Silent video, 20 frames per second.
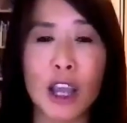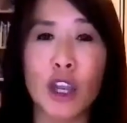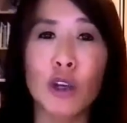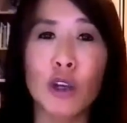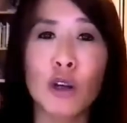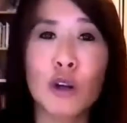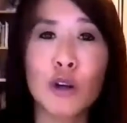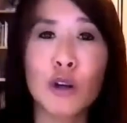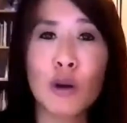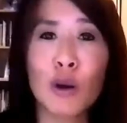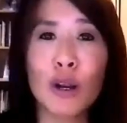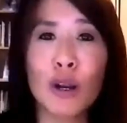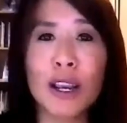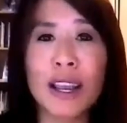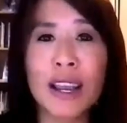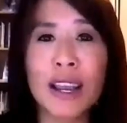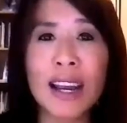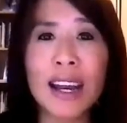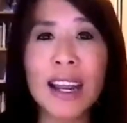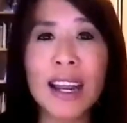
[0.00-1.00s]
You're
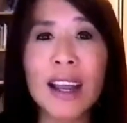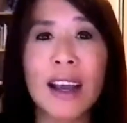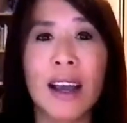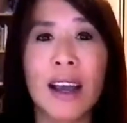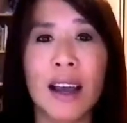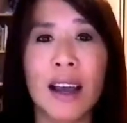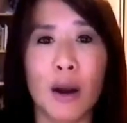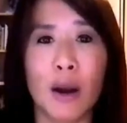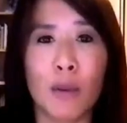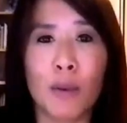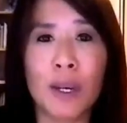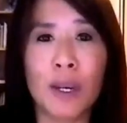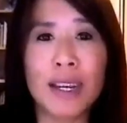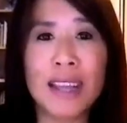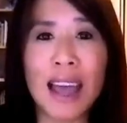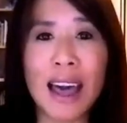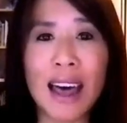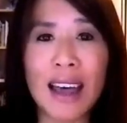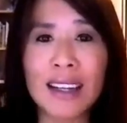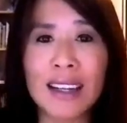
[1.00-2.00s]
creating a
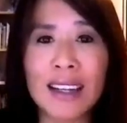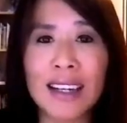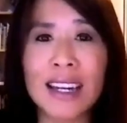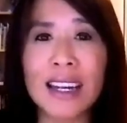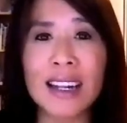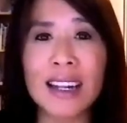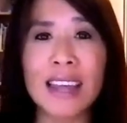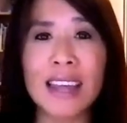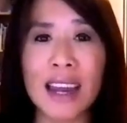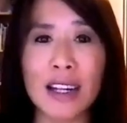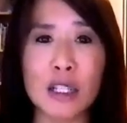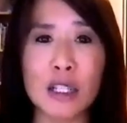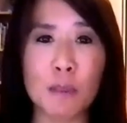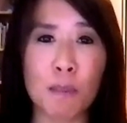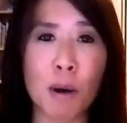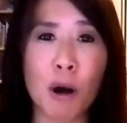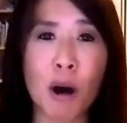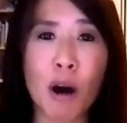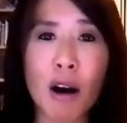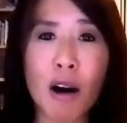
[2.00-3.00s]
reality that is
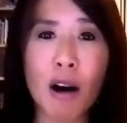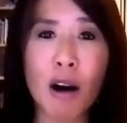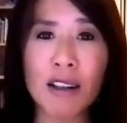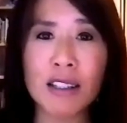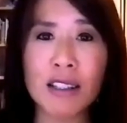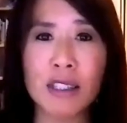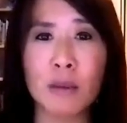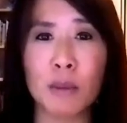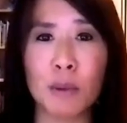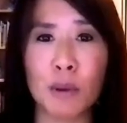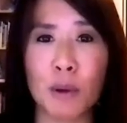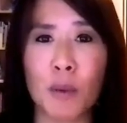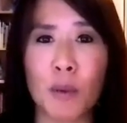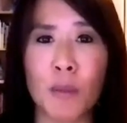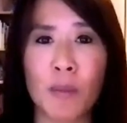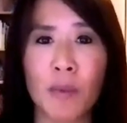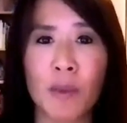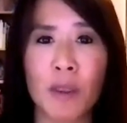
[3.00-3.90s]
possible.